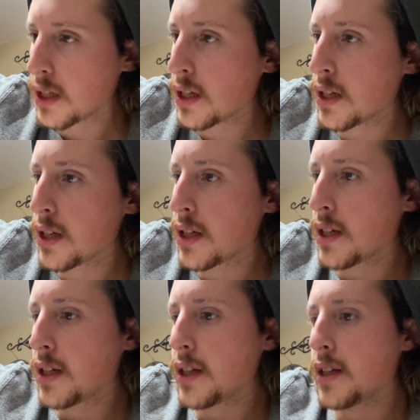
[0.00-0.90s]

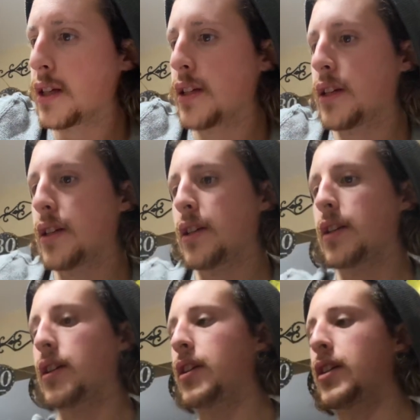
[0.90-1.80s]

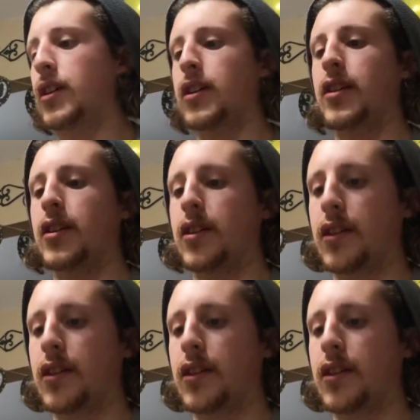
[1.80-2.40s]
No one is speaking in this clip.